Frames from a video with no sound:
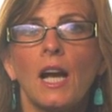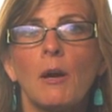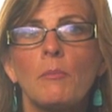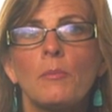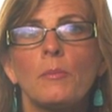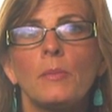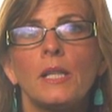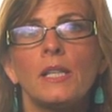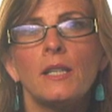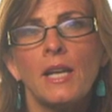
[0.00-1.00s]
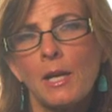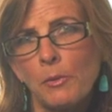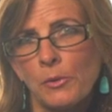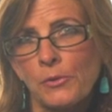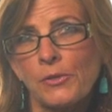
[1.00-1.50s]
um, it
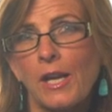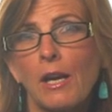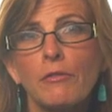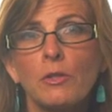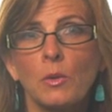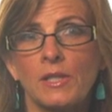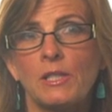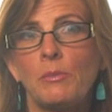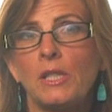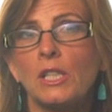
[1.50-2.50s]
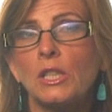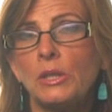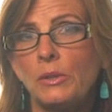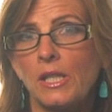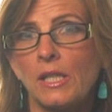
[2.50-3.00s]
enables everyone to be
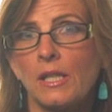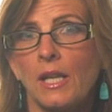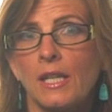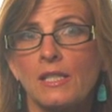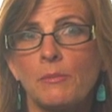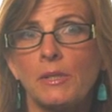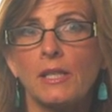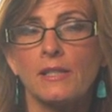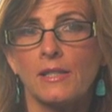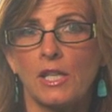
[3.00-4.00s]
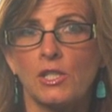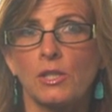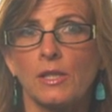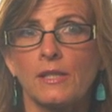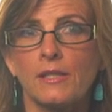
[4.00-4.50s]
included and to be
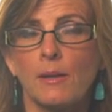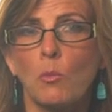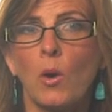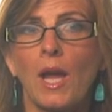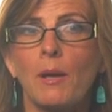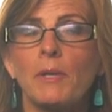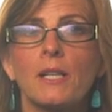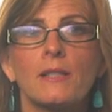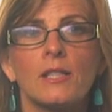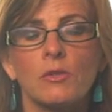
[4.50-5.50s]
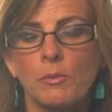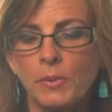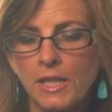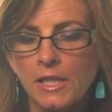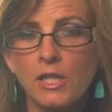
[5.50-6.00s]
essential in some way. Because it's
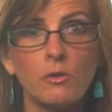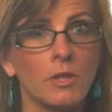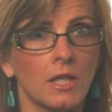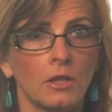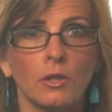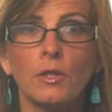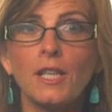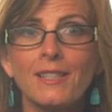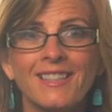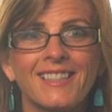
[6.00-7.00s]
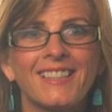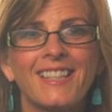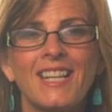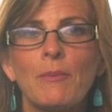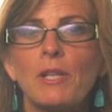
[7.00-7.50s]
repeated, you can learn it.
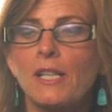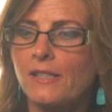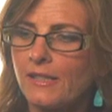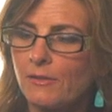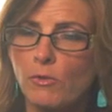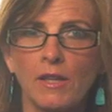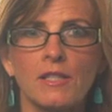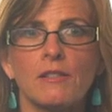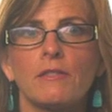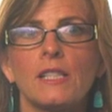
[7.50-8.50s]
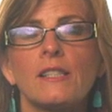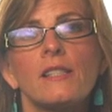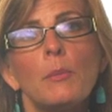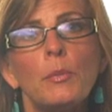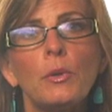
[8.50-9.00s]
Because it's relatively
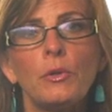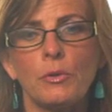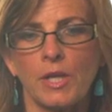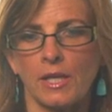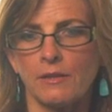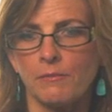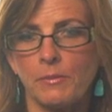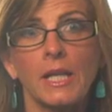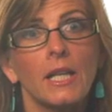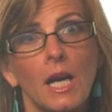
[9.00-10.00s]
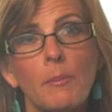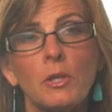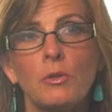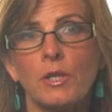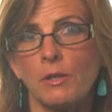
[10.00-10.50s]
simple, you can pick it up
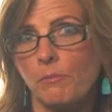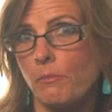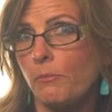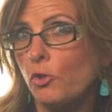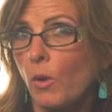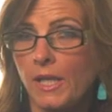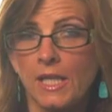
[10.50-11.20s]
and you can join